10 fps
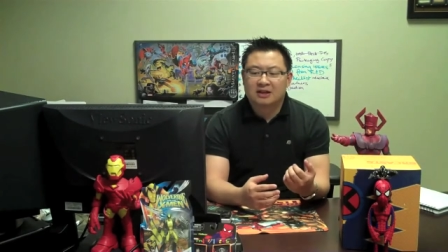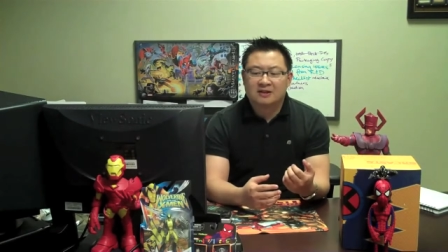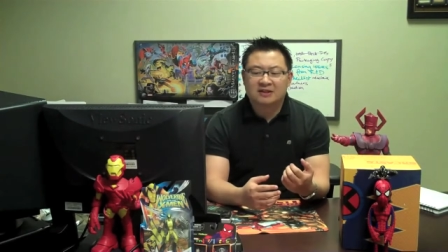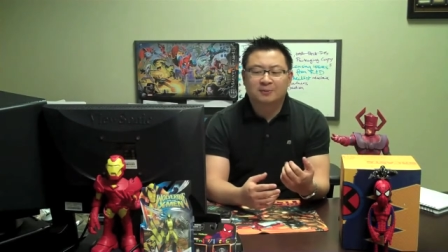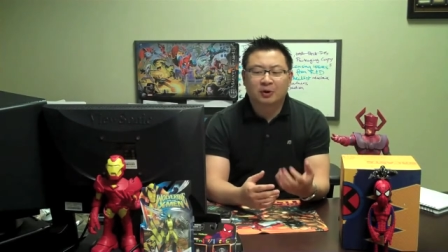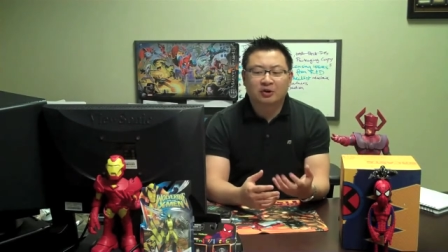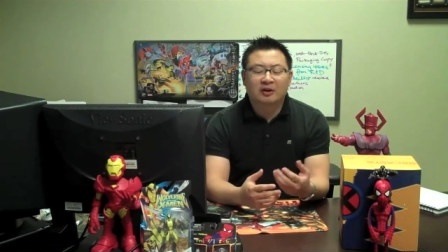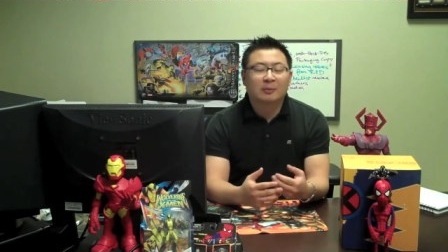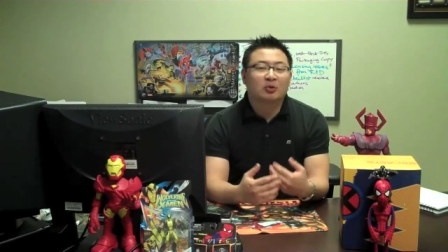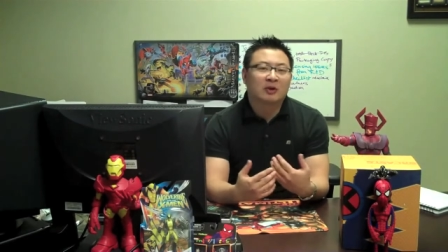This
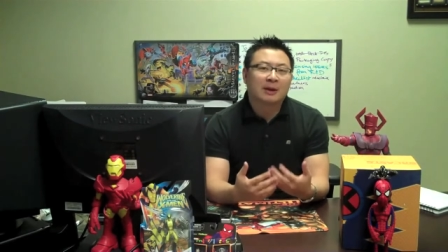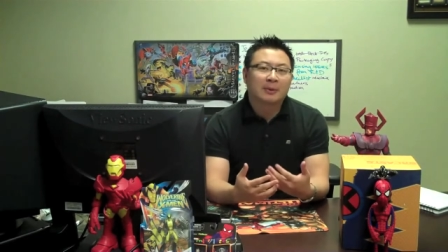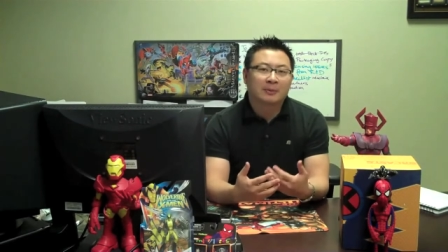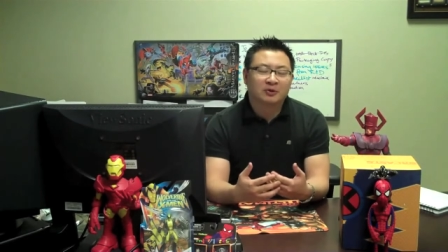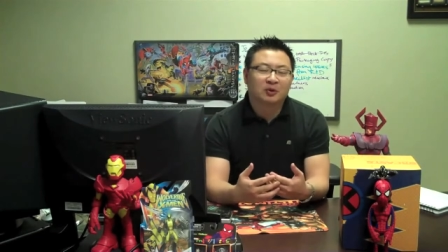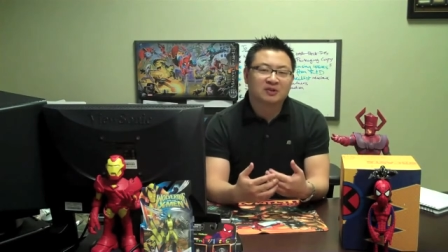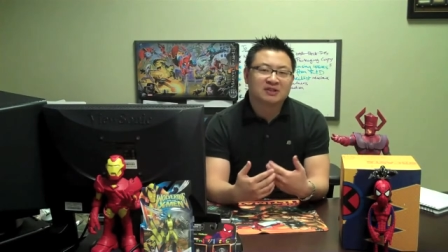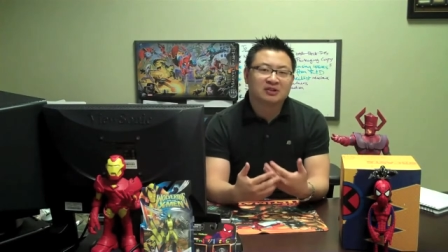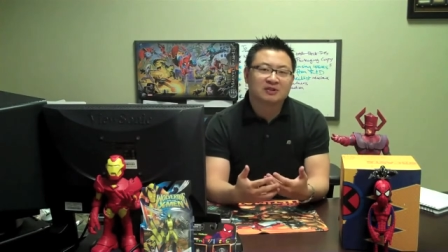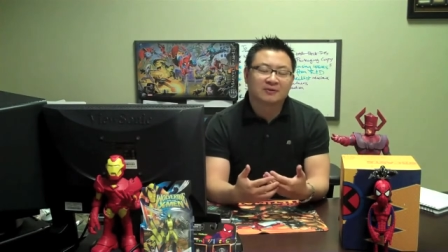program will ramp up to a
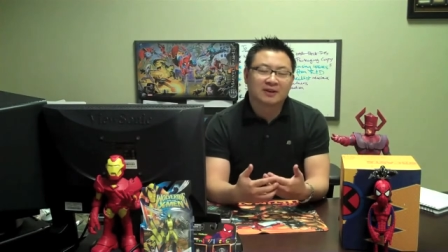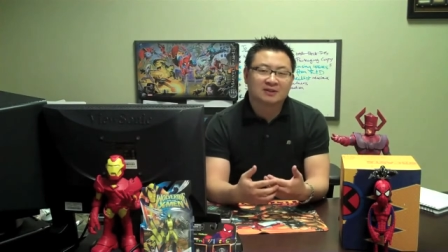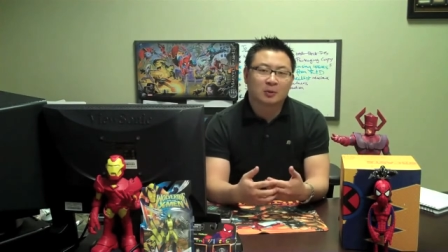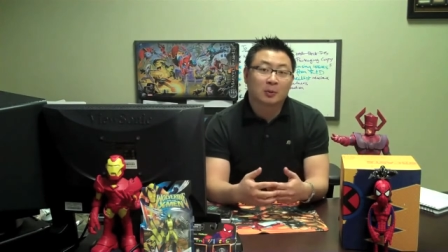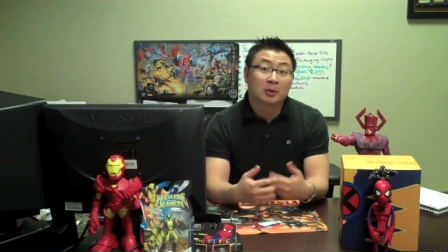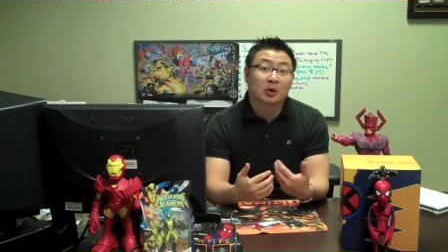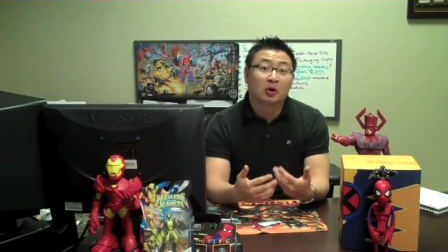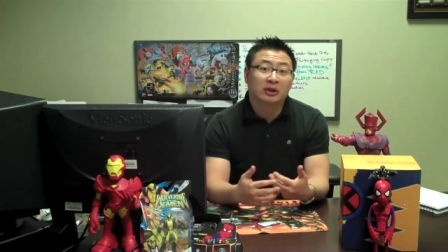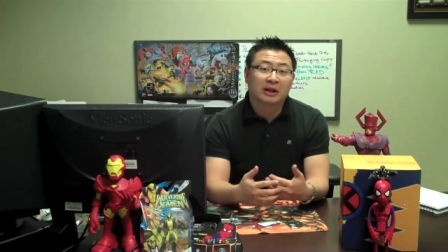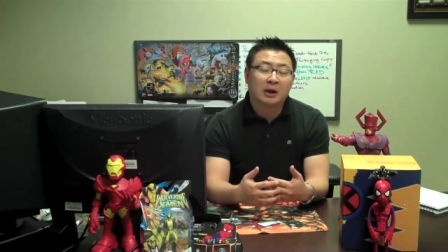series of events, what we're
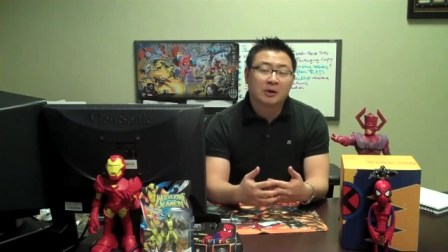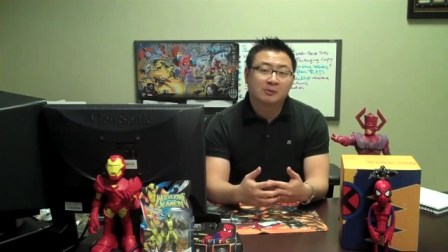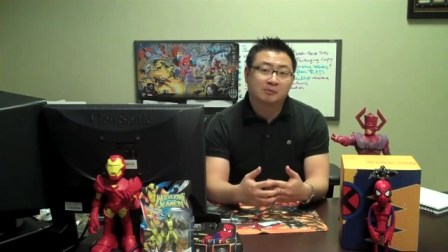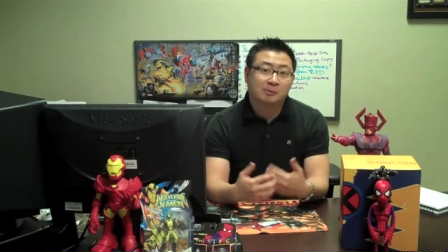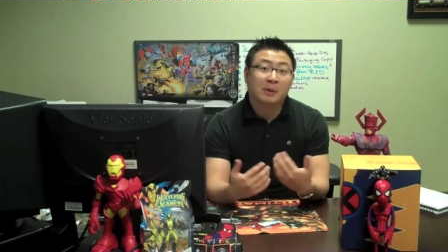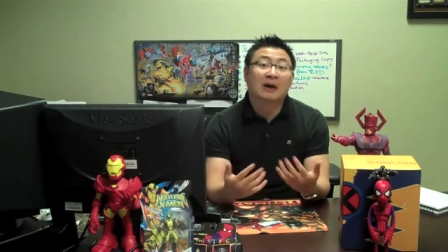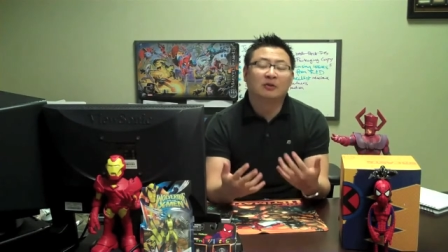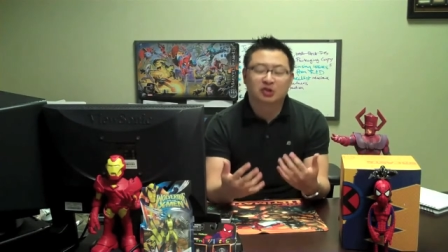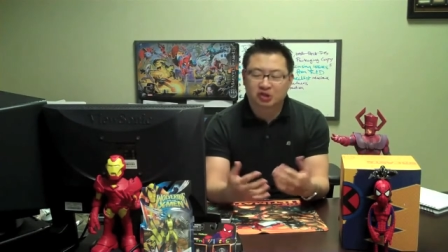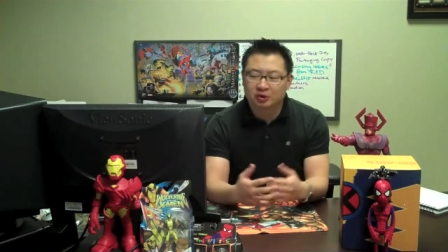calling Marvel
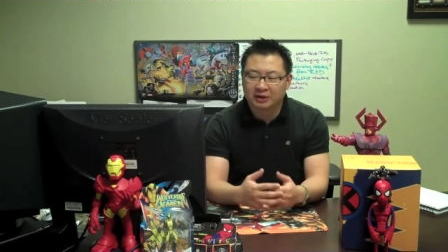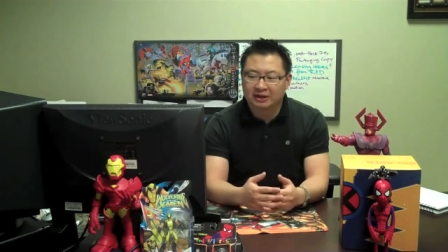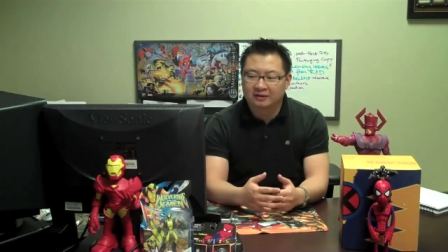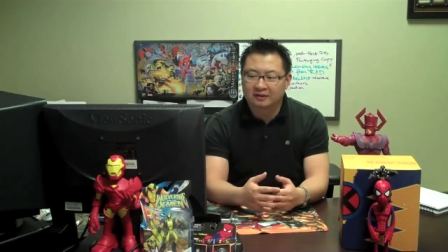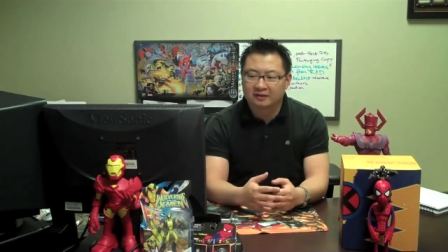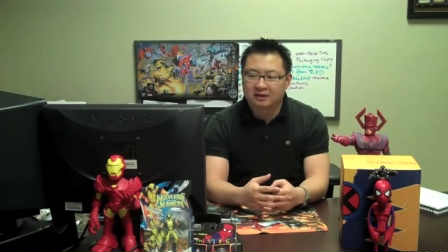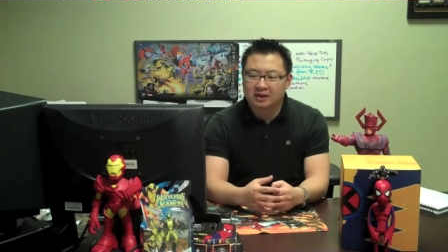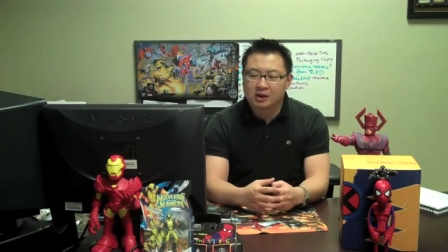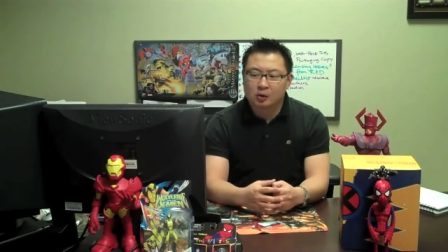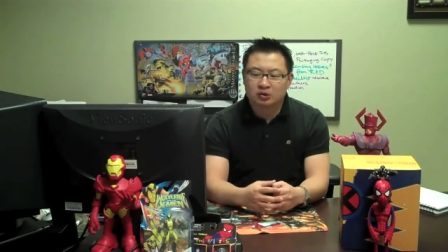Showdowns,
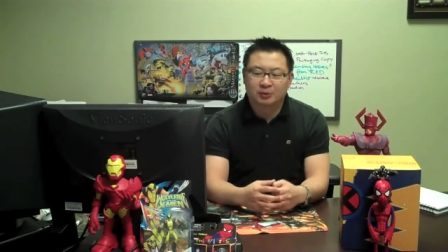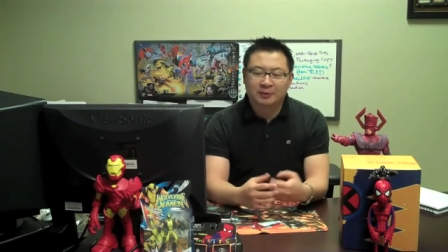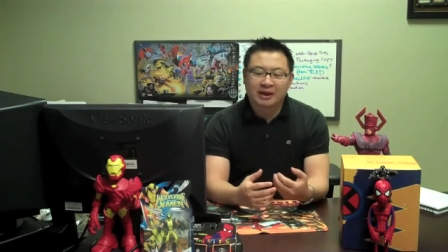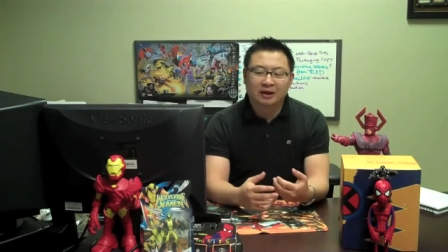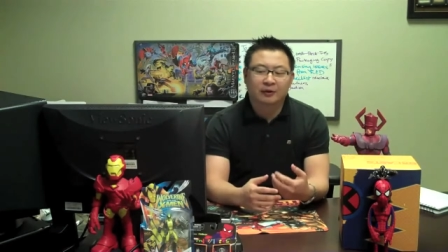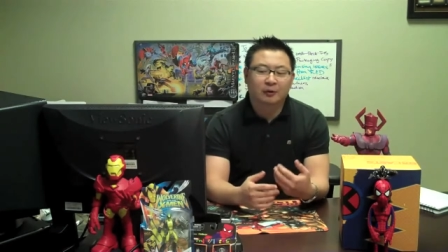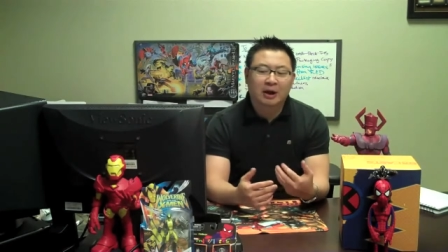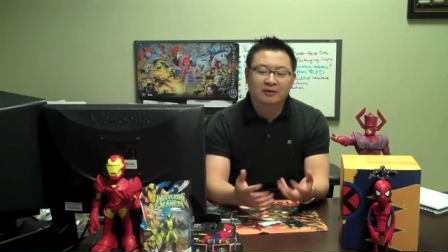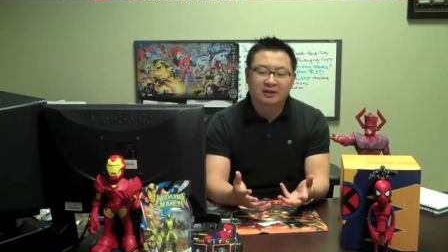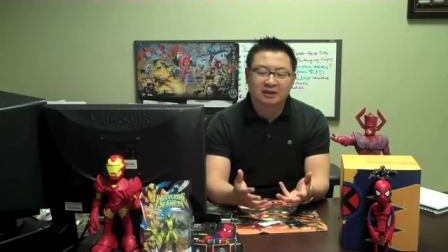which will be held
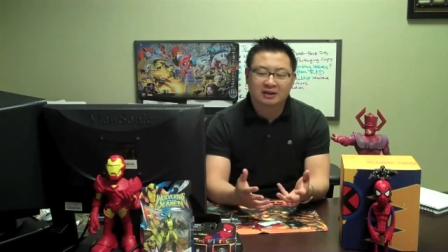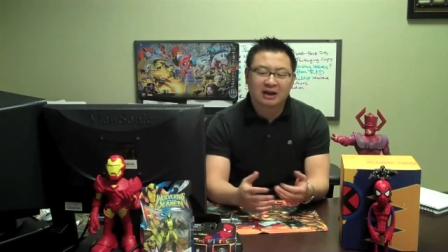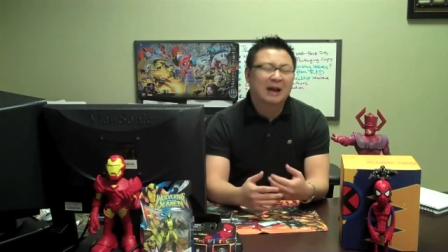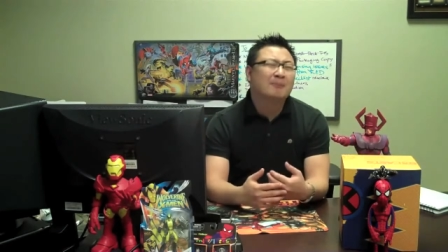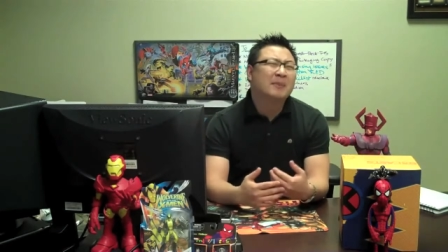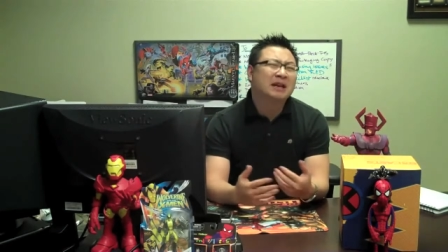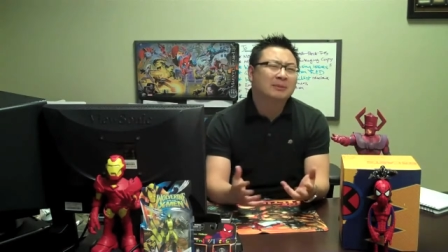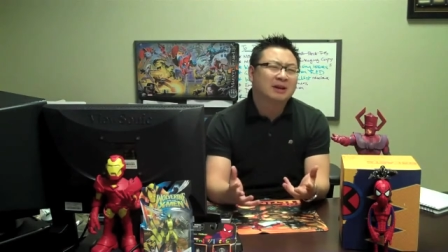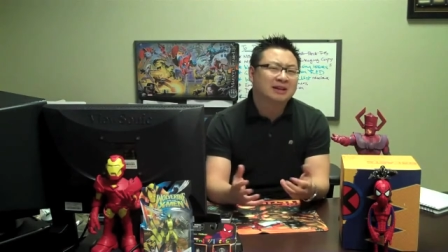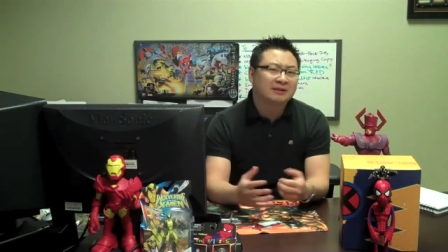throughout the year at
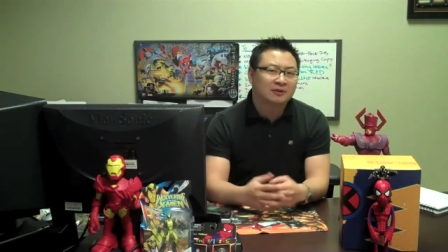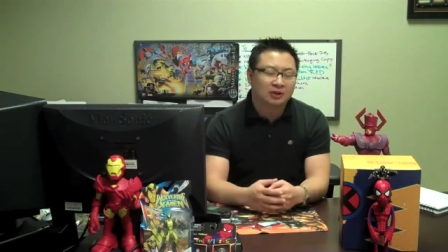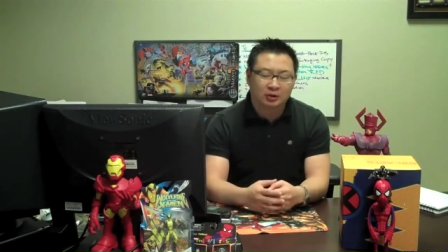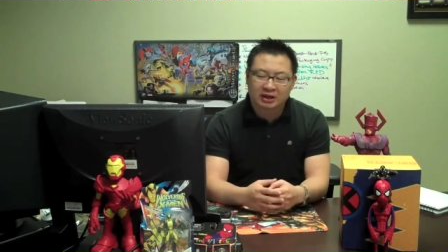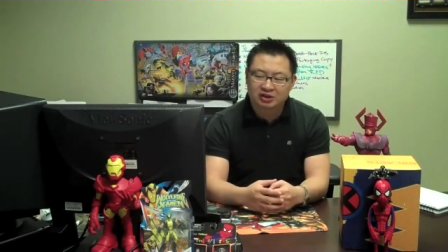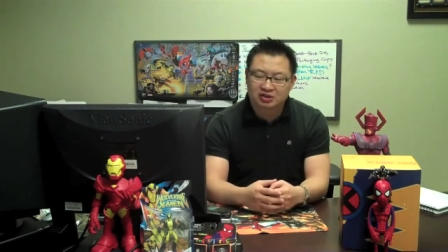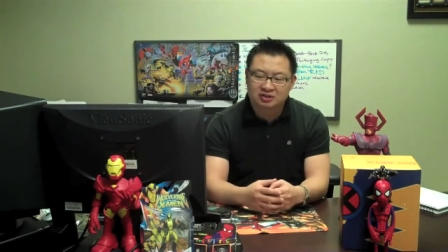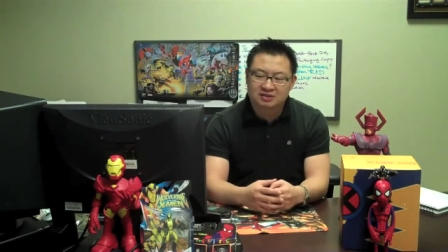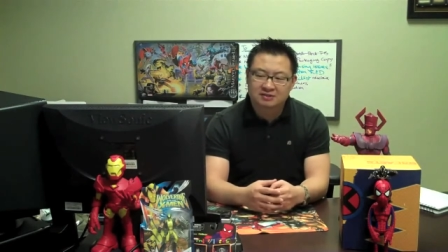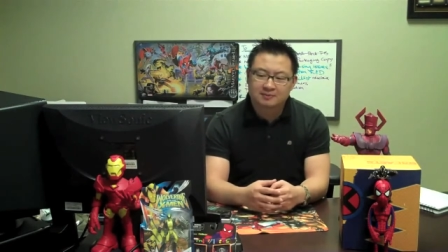many different
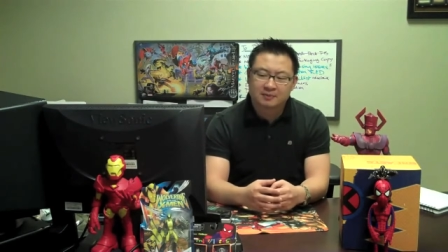locations.